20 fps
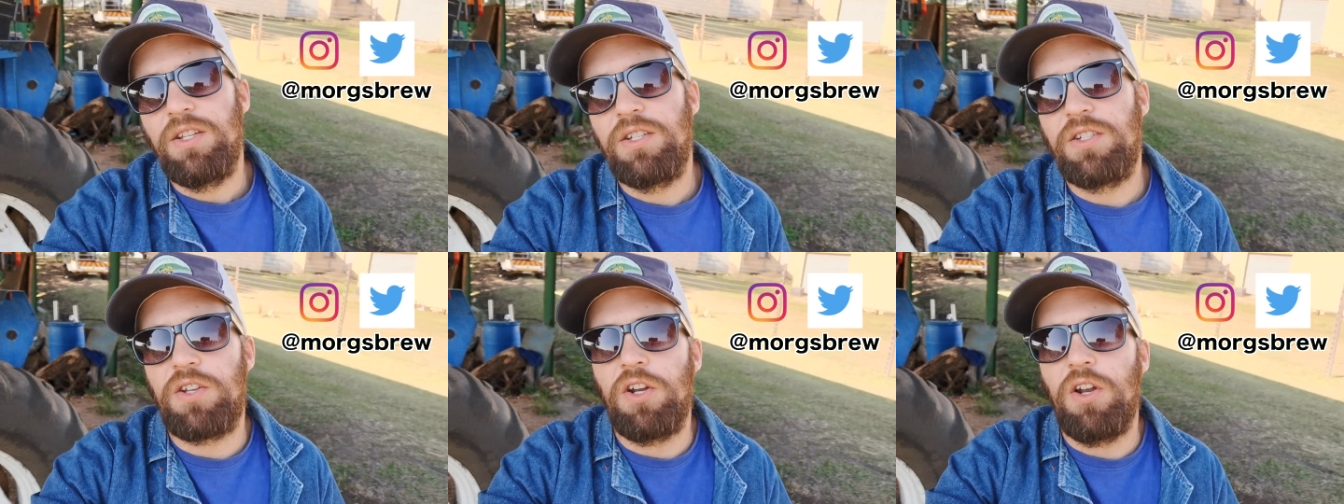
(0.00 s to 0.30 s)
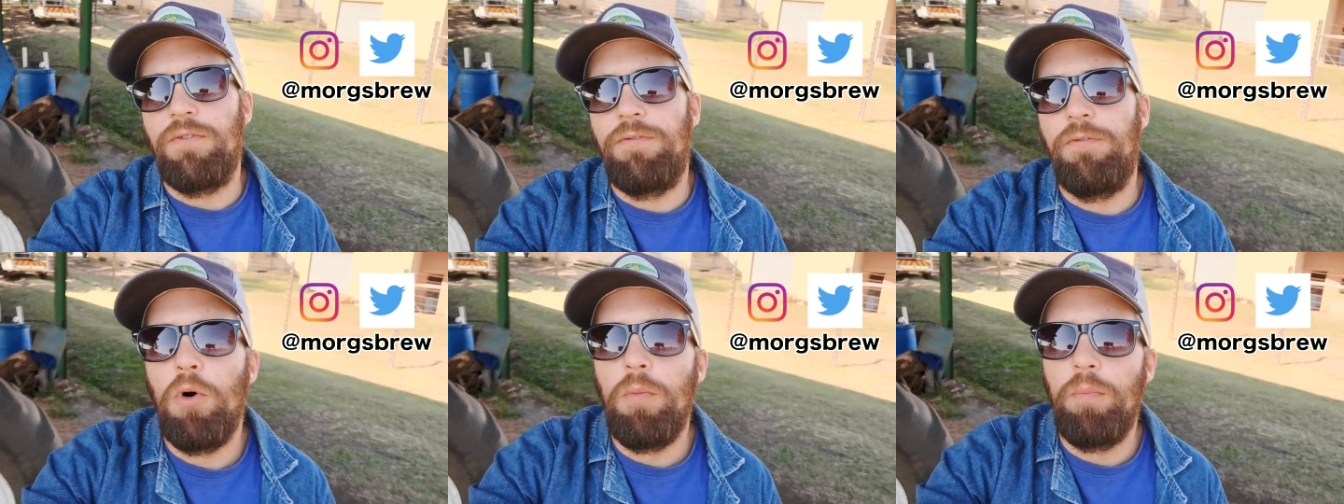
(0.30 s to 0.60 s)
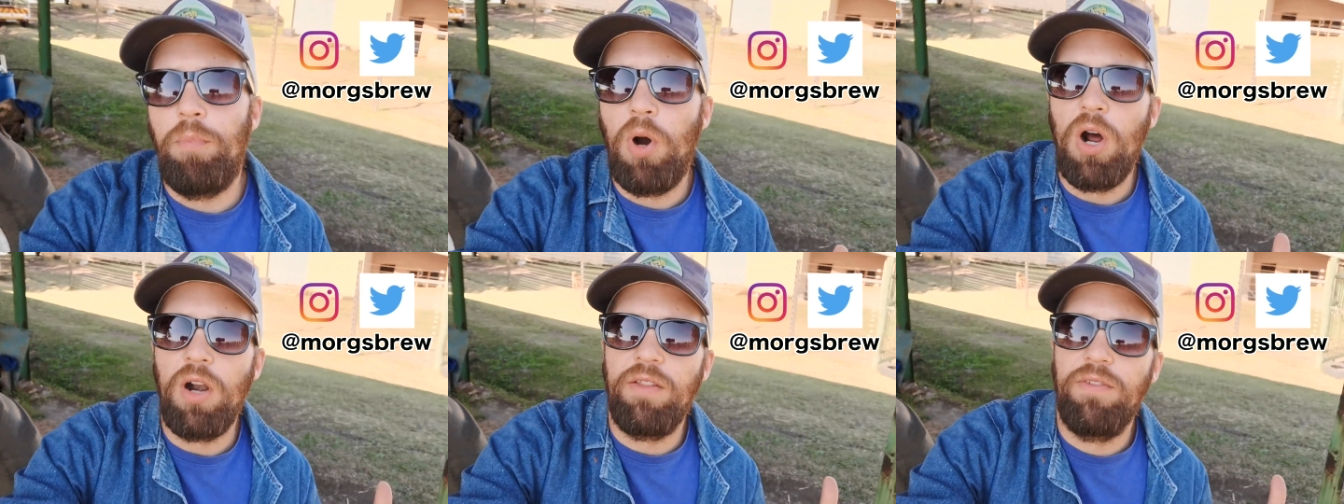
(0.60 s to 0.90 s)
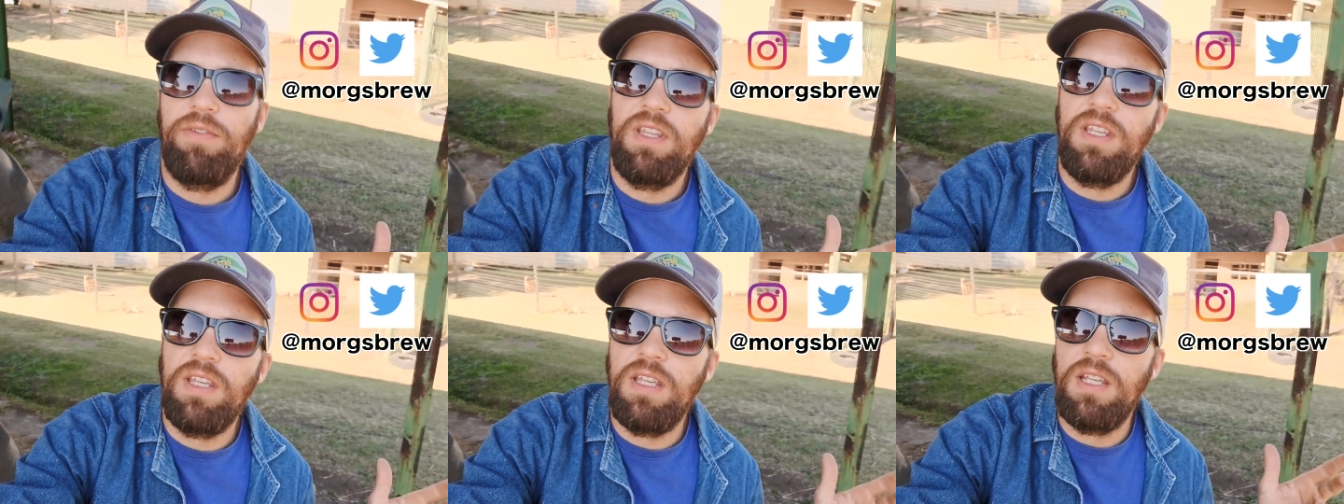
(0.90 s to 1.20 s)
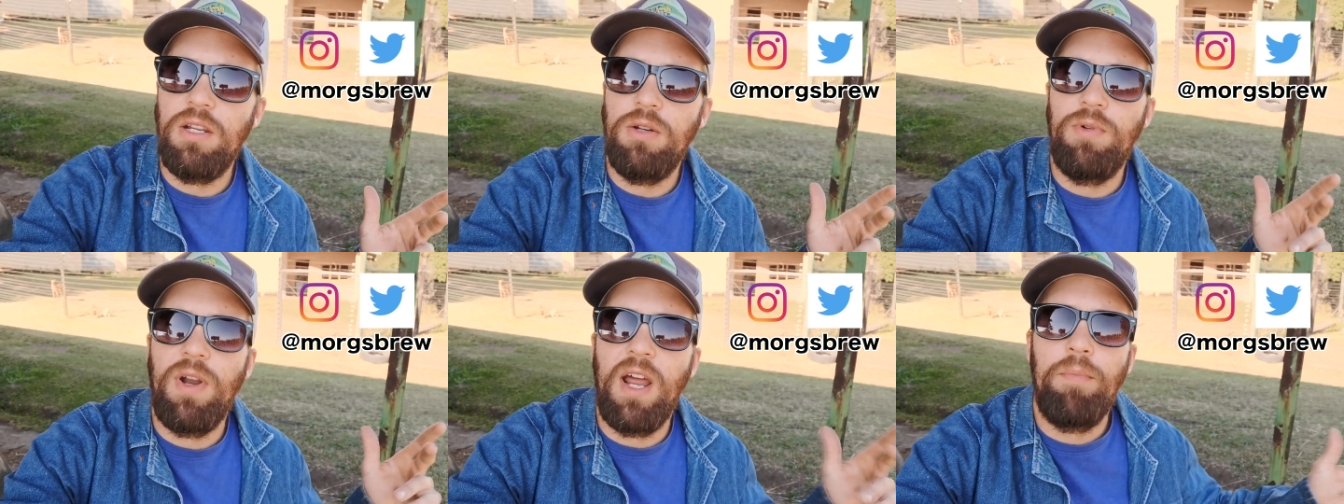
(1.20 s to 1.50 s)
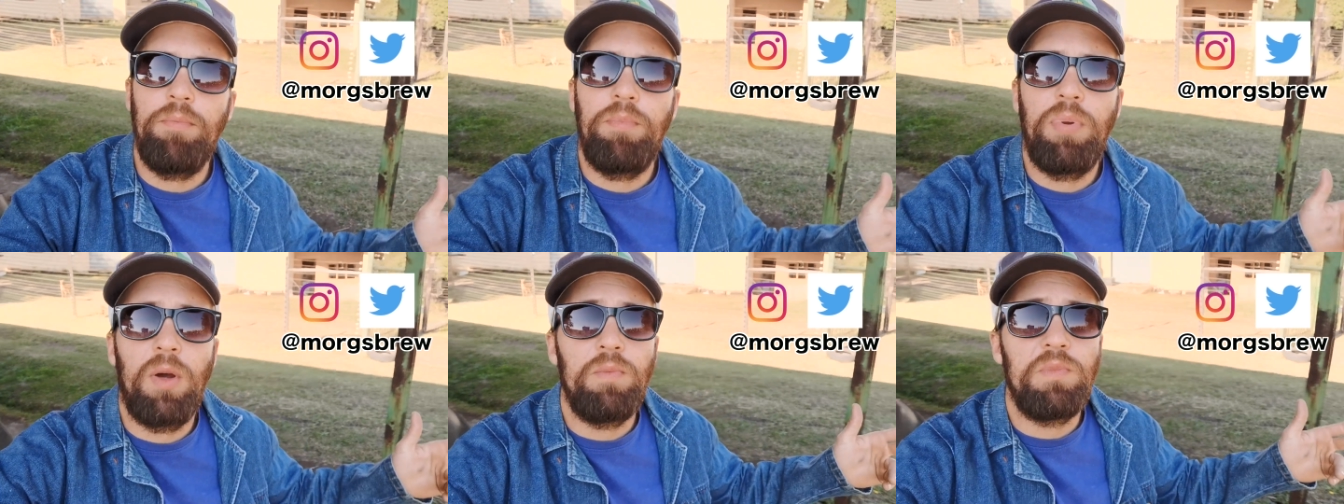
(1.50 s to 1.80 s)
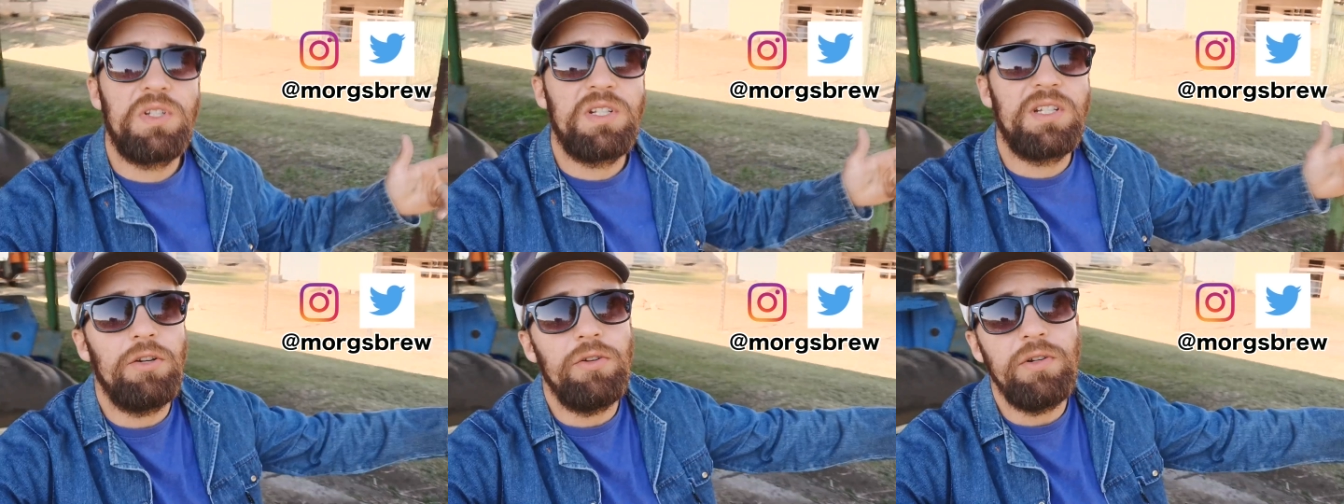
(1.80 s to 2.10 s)
This is going to form part of the ram
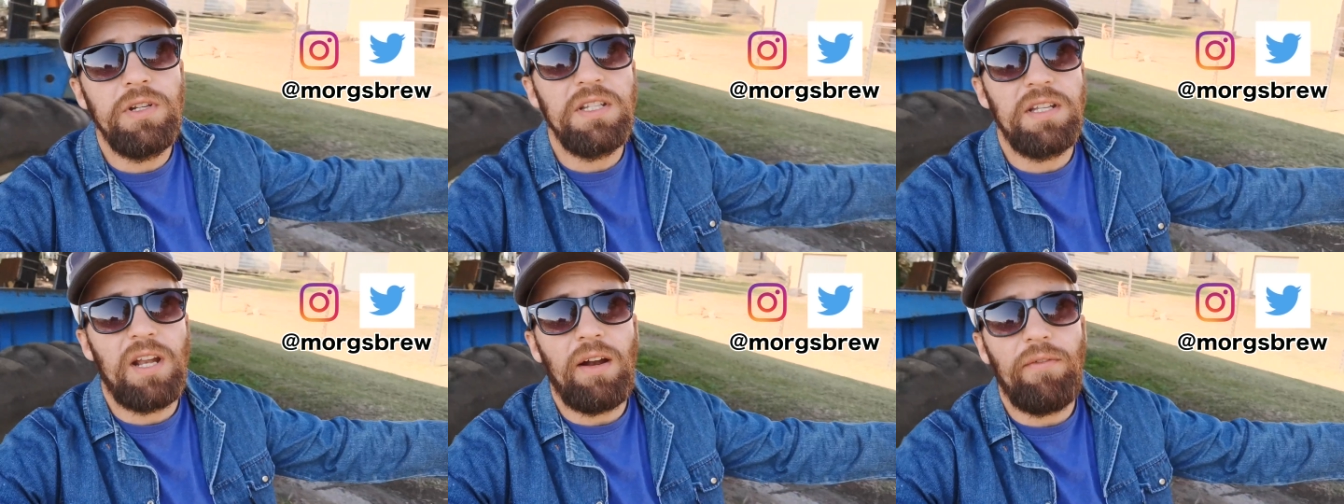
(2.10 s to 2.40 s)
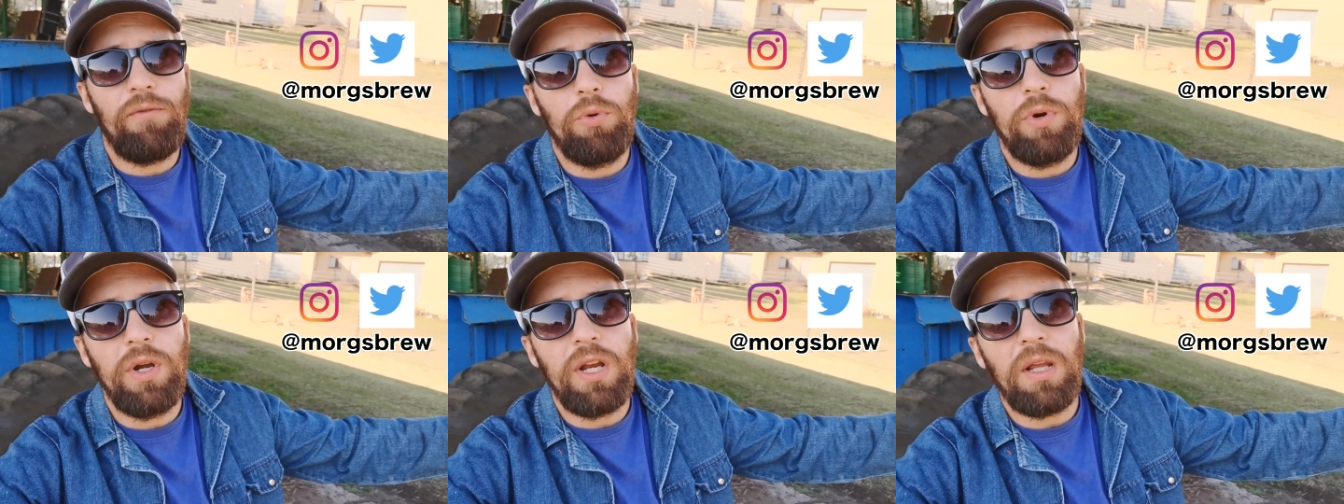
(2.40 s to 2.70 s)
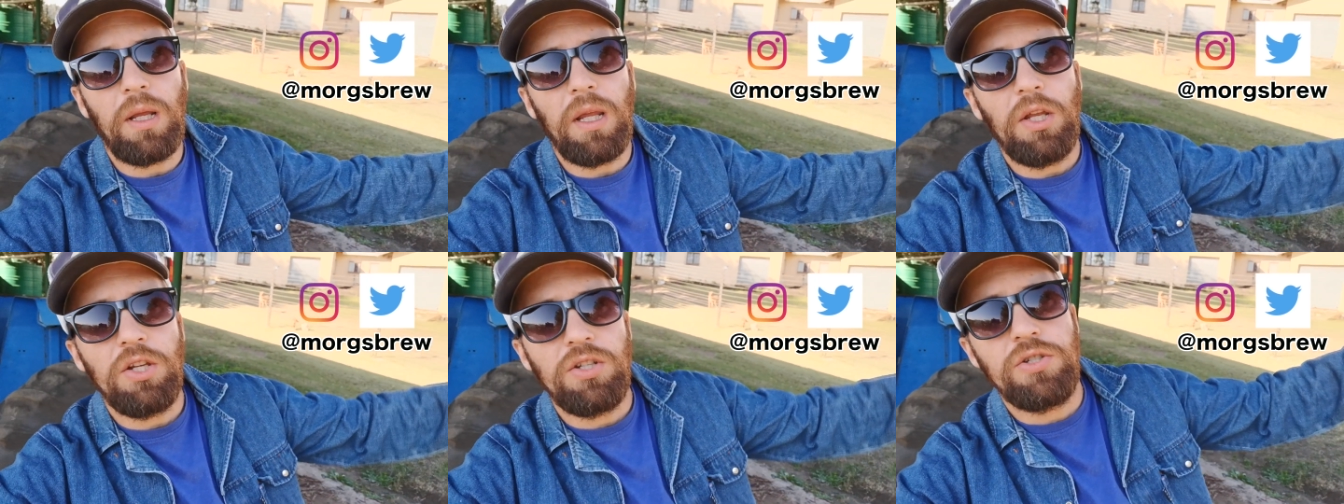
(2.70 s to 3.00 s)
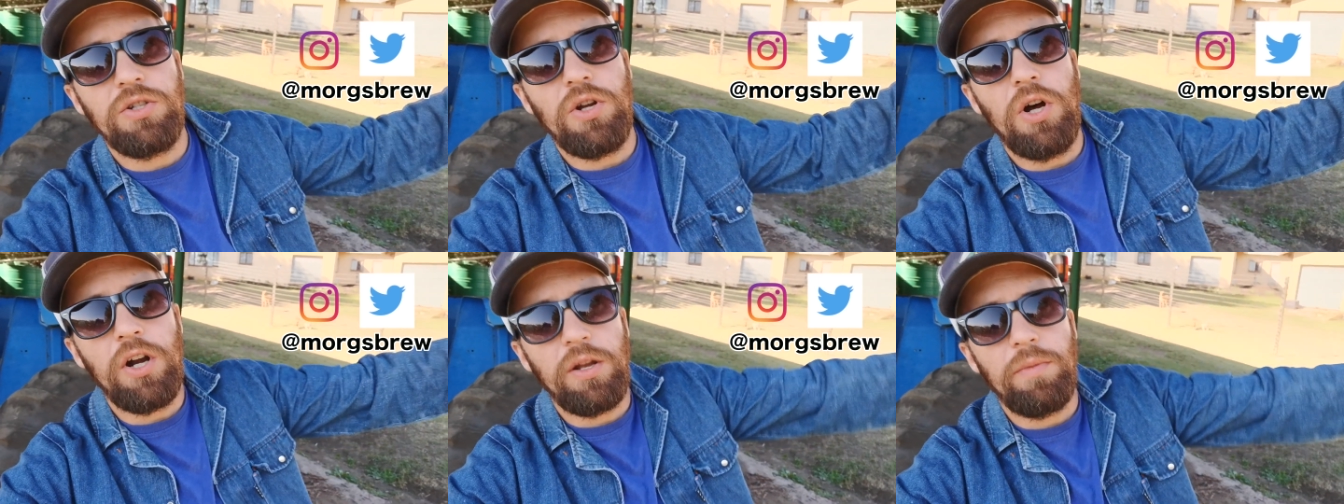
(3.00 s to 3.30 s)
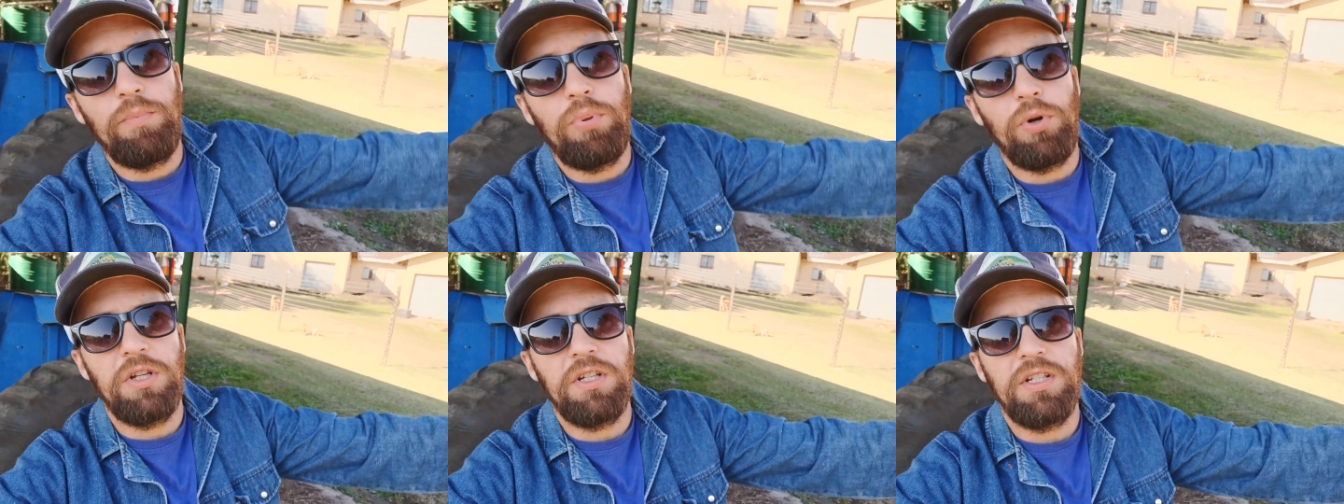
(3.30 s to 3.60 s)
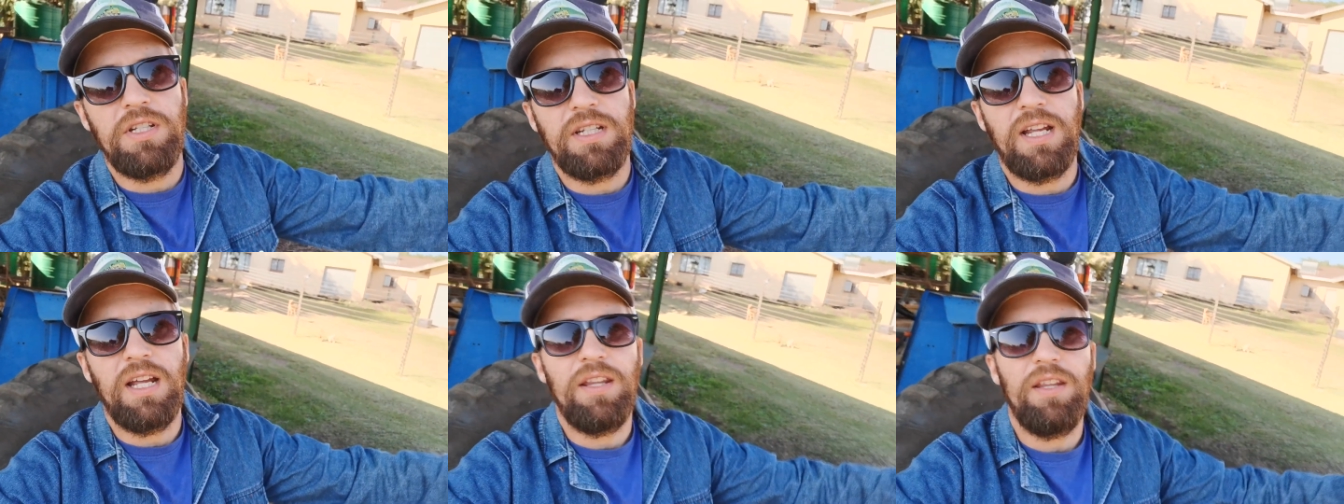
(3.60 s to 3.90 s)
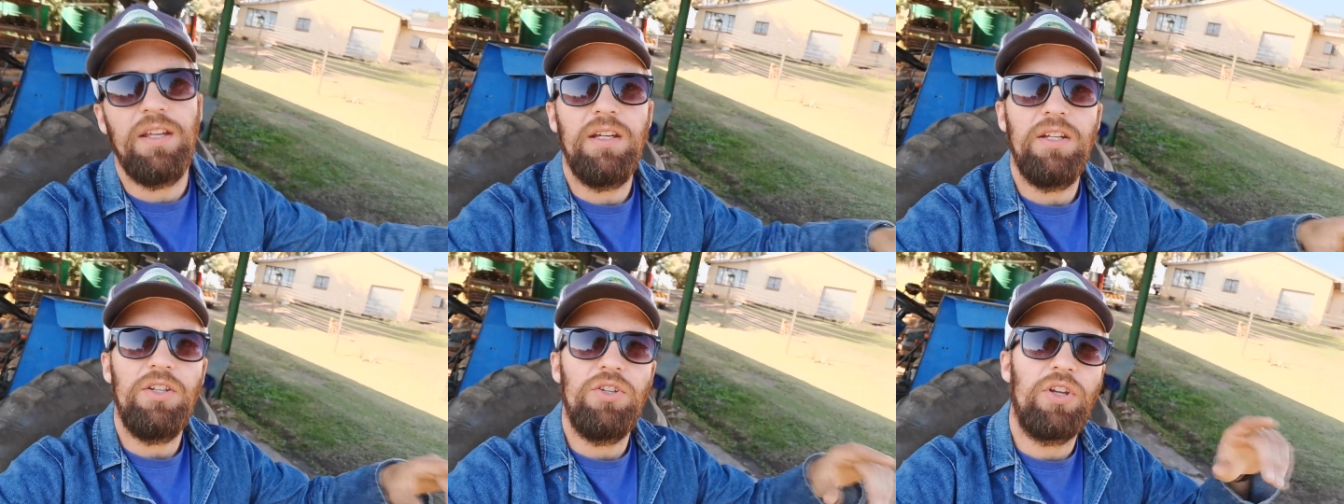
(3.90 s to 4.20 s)
pump series that I've already started putting together.